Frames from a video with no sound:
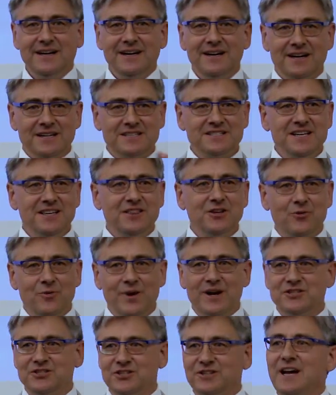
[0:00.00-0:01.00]
asking the
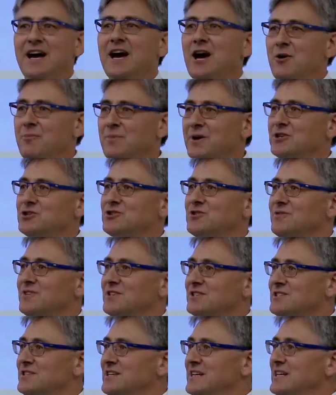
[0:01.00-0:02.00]
question, how much of
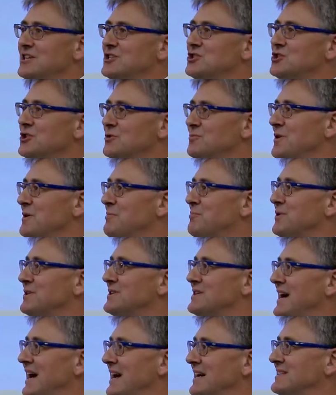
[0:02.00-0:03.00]
the sea should we
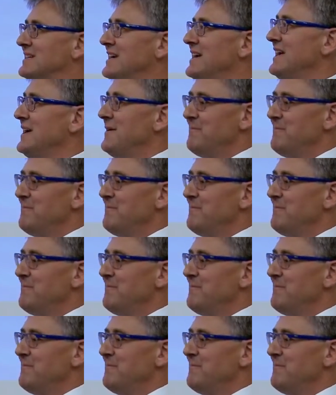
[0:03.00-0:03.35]
protect